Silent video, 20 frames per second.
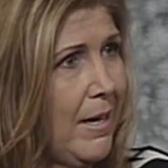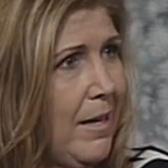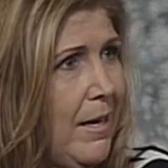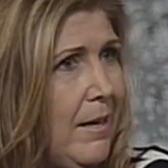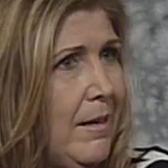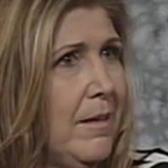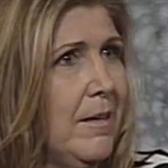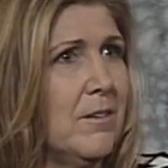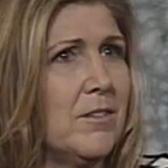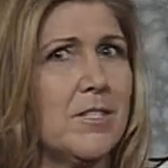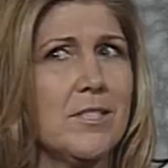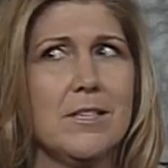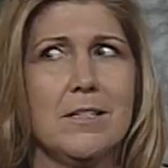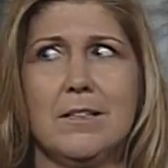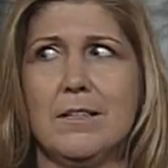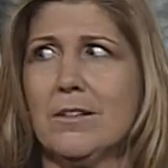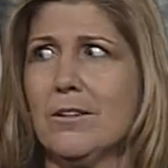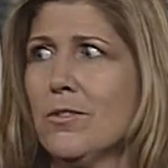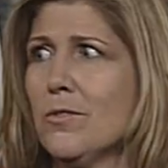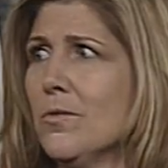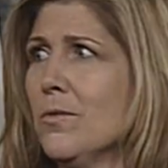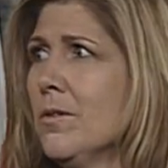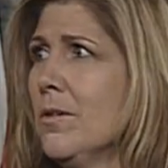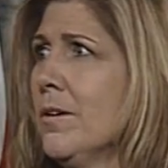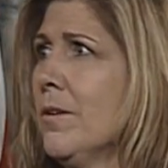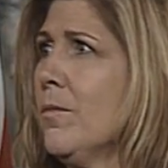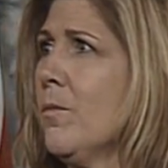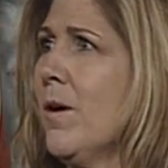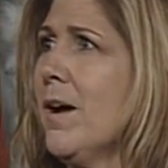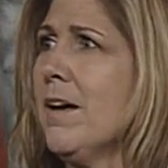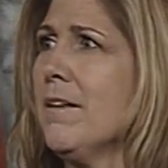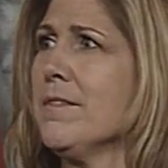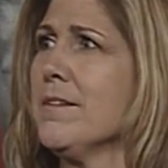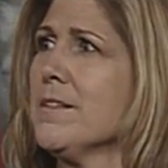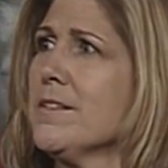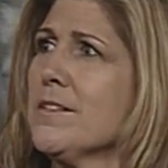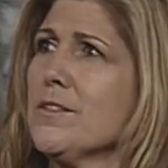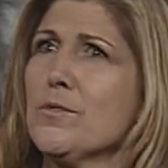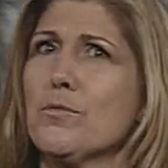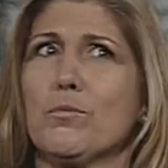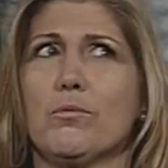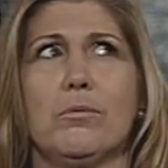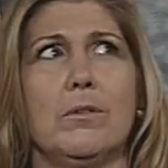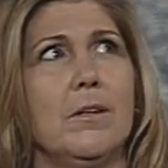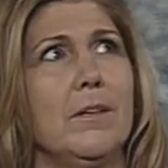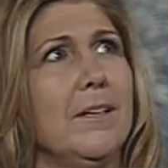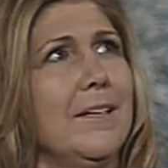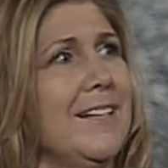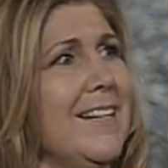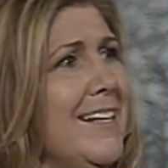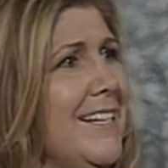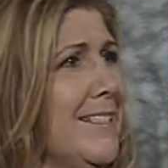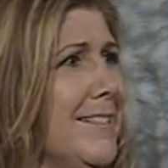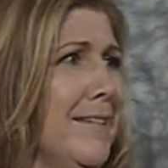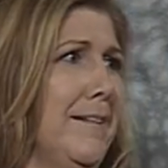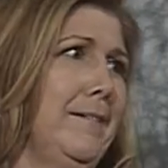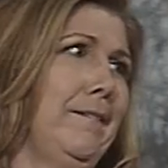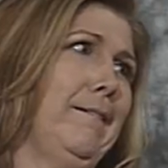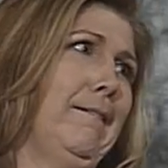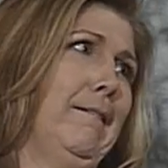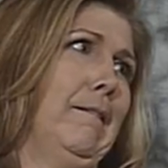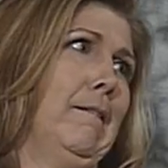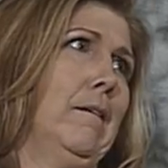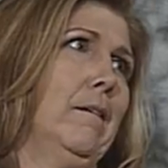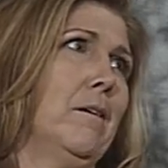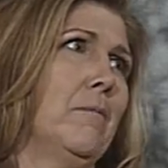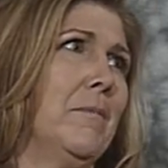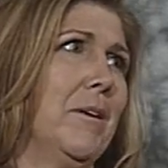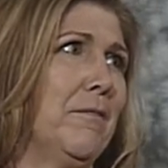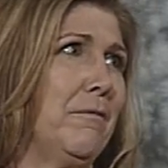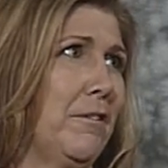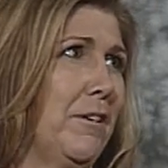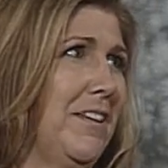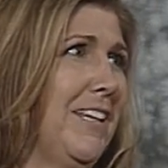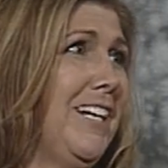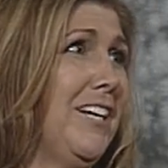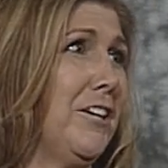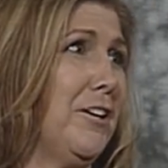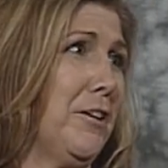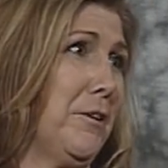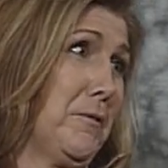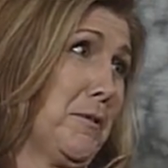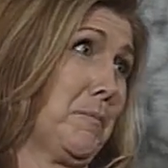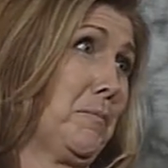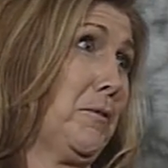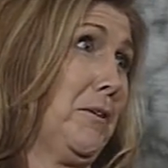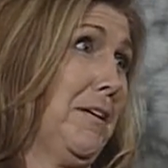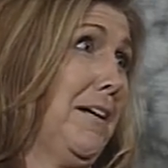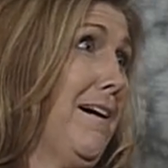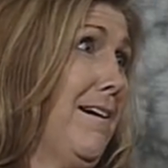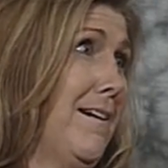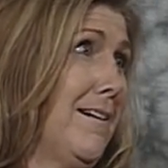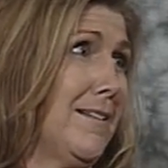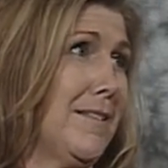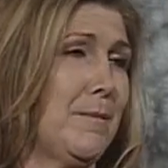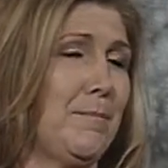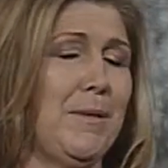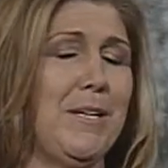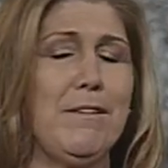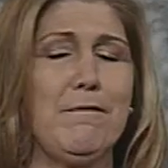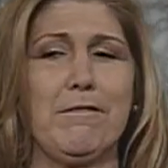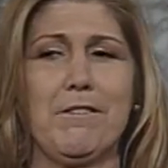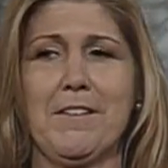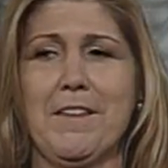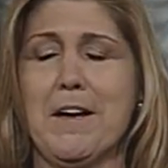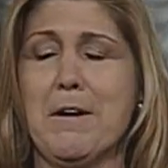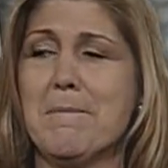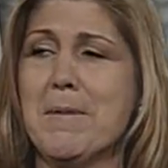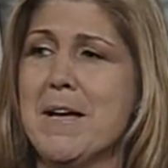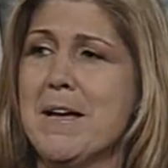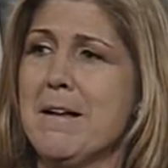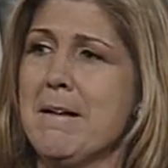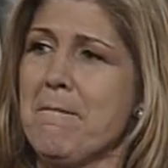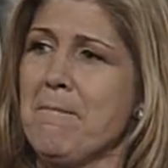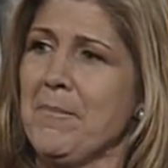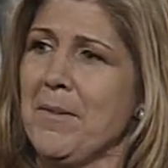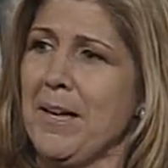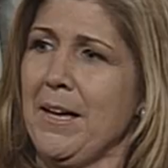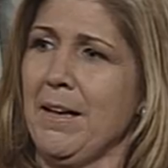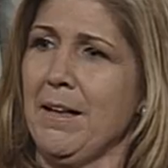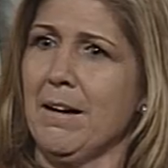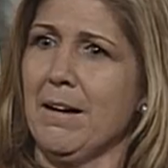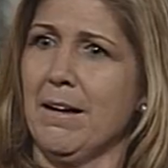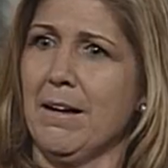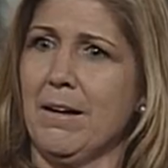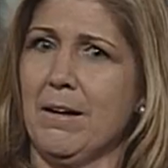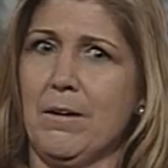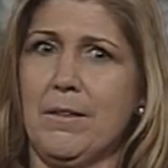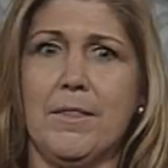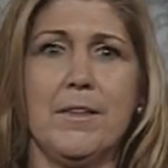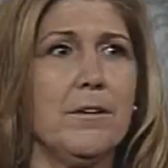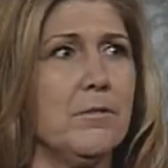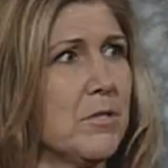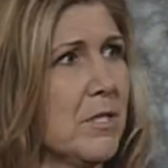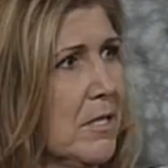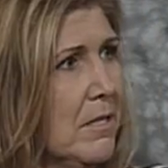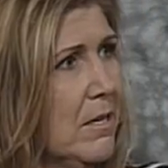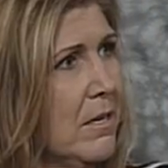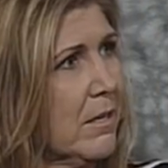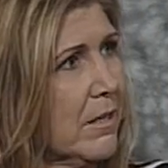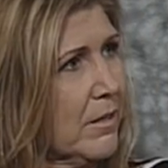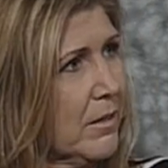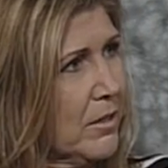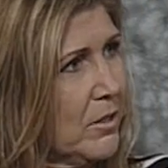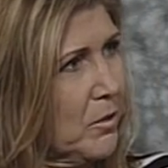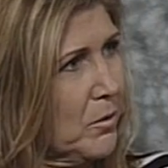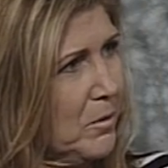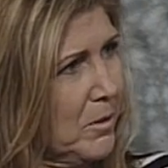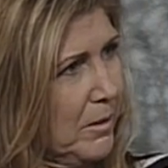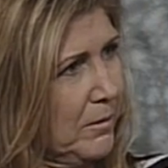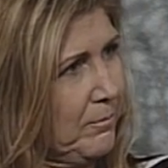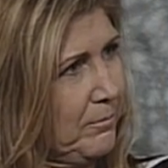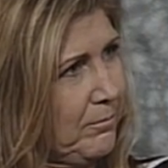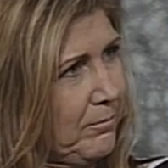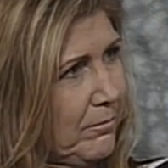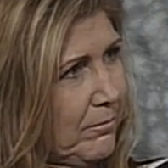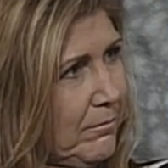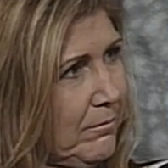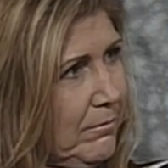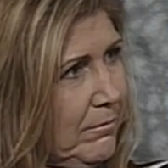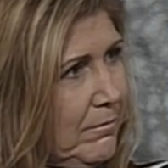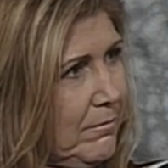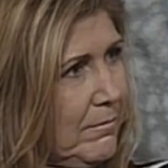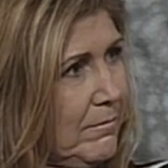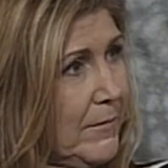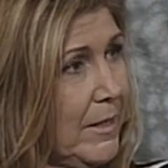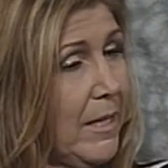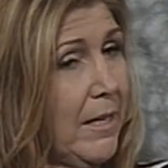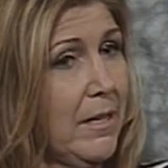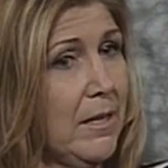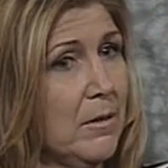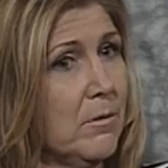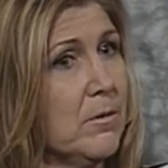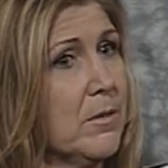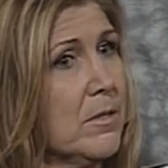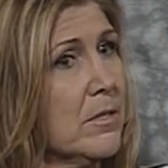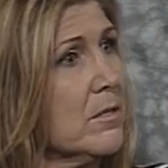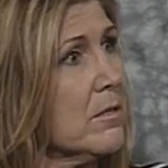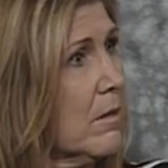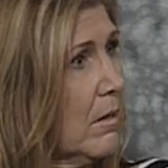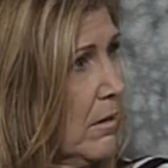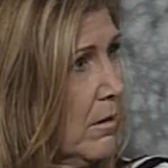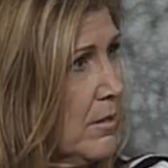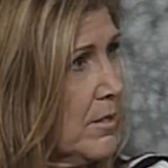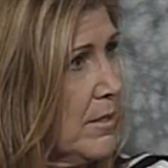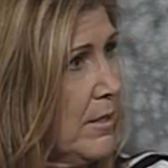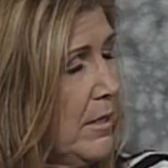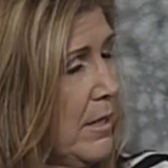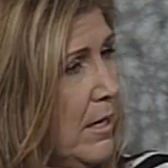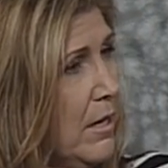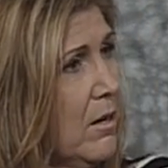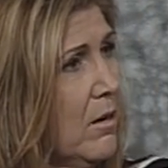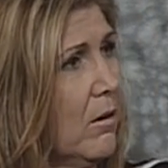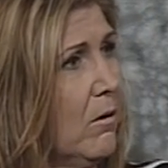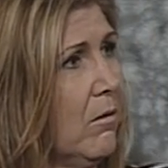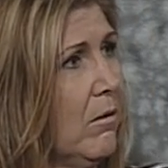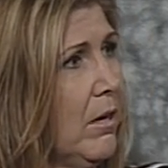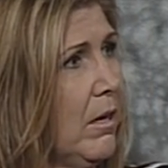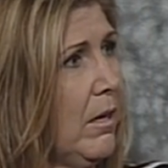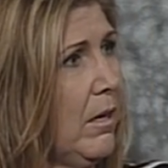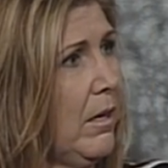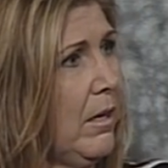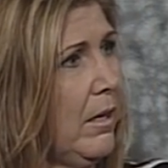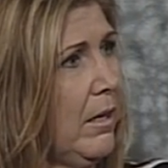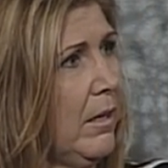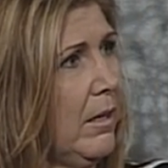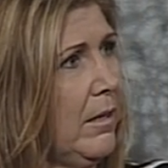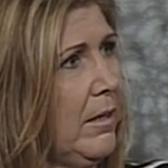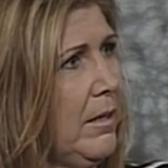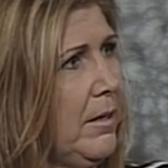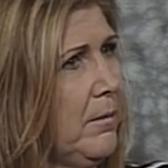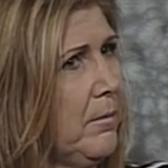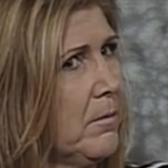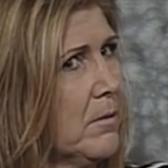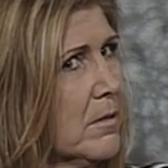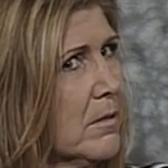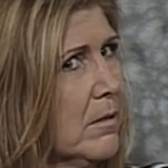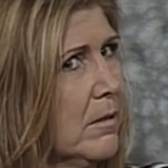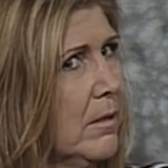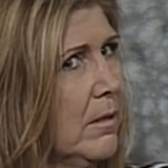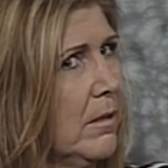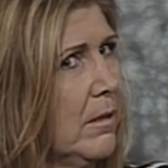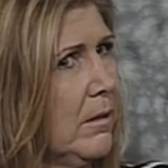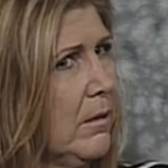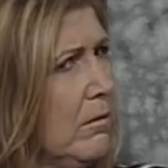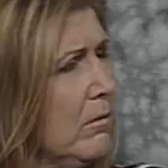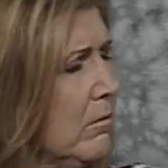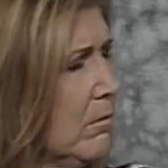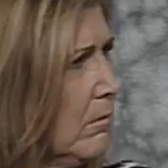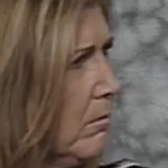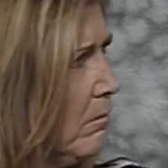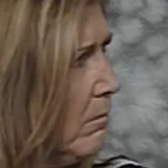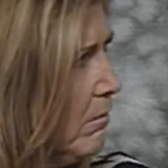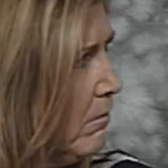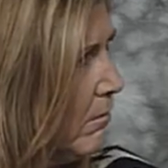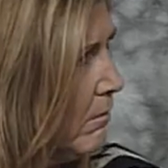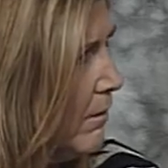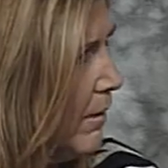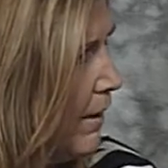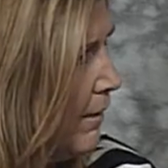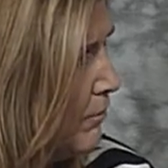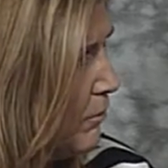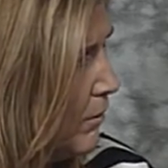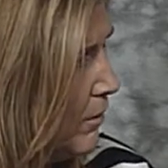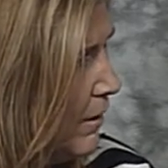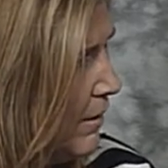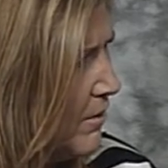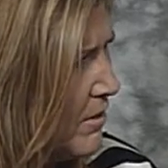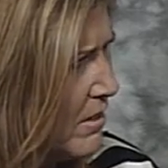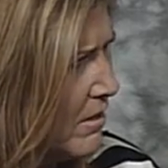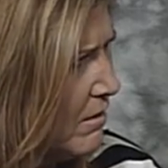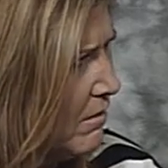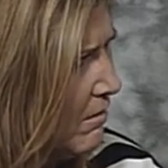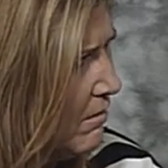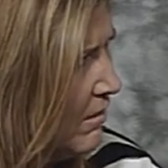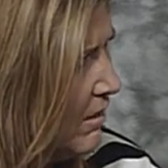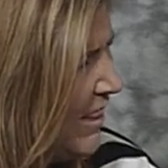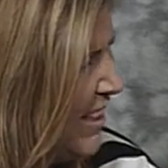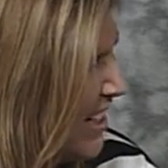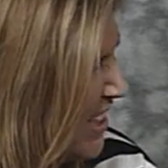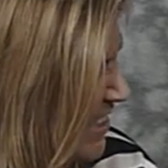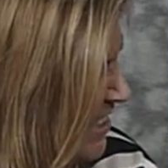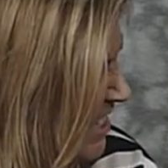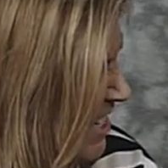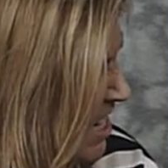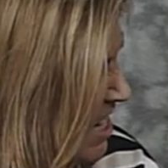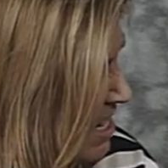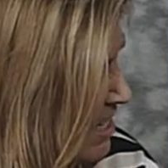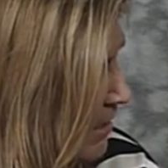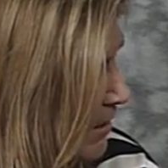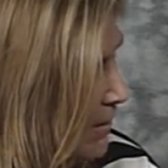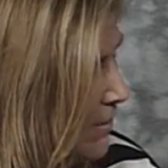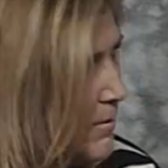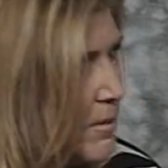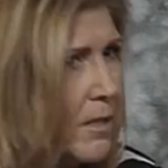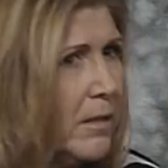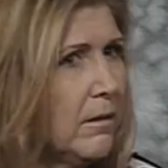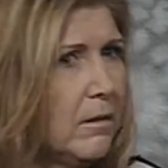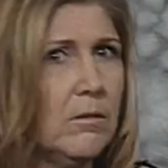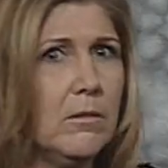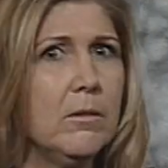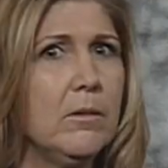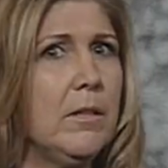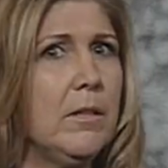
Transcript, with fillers: And they're sitting there going, "Wow, this is really nice." And, yeah. come on, for theater, it was pretty high speed right. for them. Right. And uh, there was a knock at the door, and it was our CO, and he was like, after he left, he said, "He had to knock," and I was like,